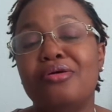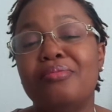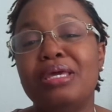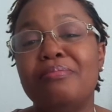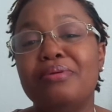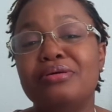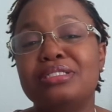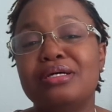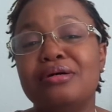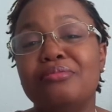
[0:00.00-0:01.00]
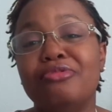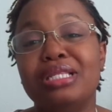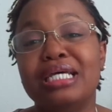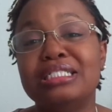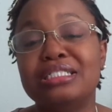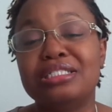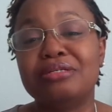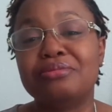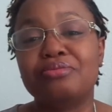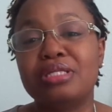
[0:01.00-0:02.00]
He built up
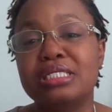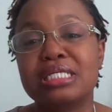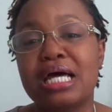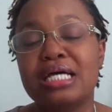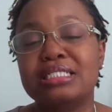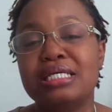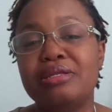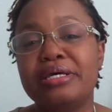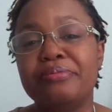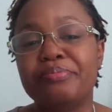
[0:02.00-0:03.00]
relationships with his clients. He didn't,